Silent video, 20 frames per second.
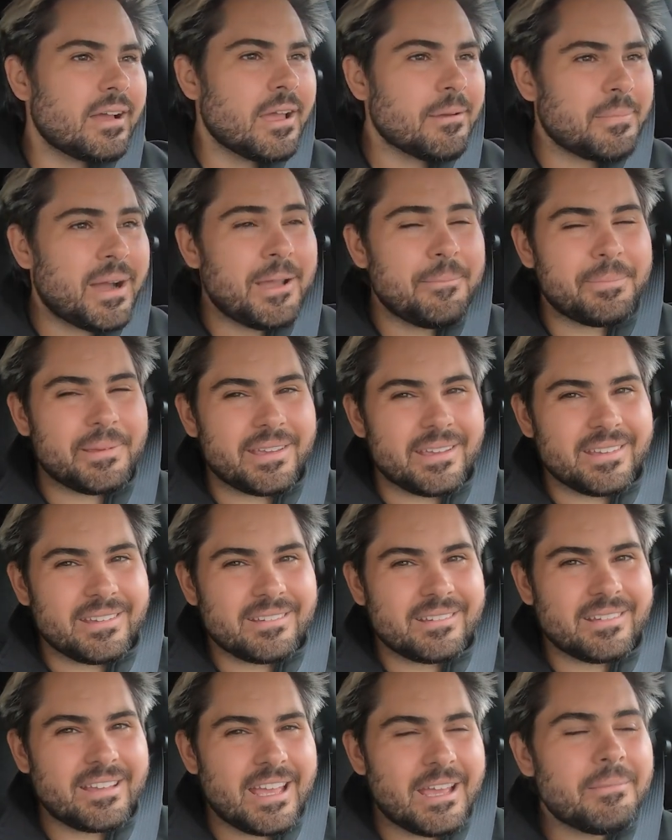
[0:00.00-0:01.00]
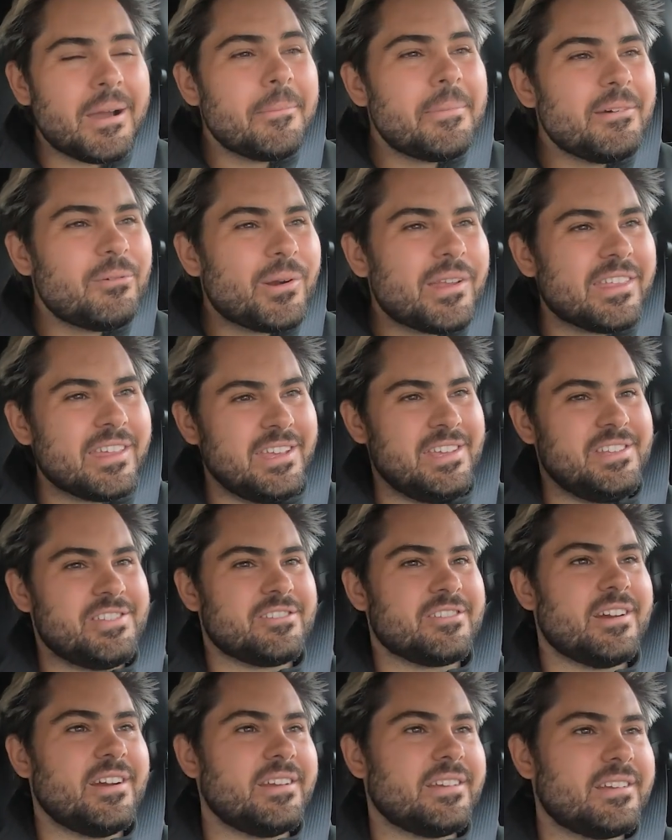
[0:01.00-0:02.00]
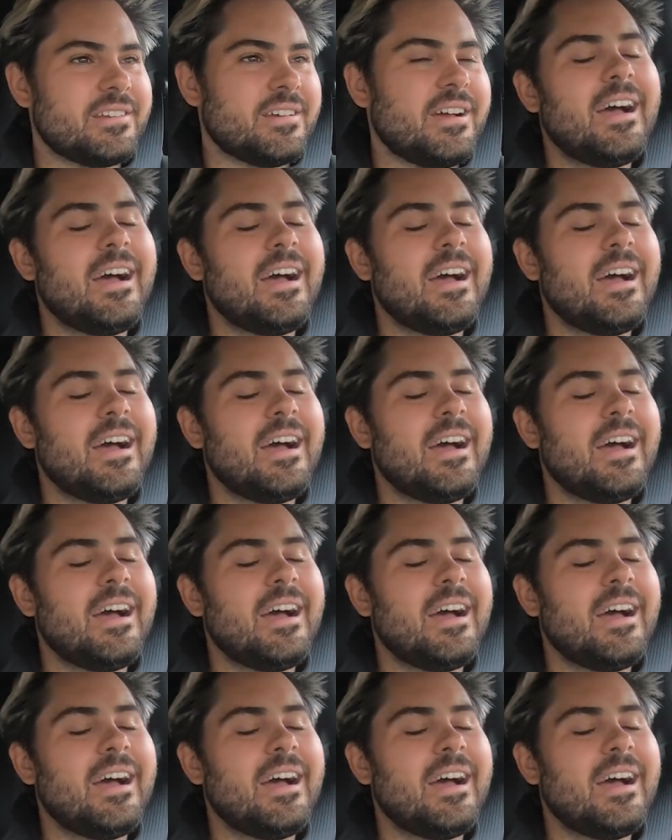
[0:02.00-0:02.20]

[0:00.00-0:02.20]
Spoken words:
It might be one of the easier ideas.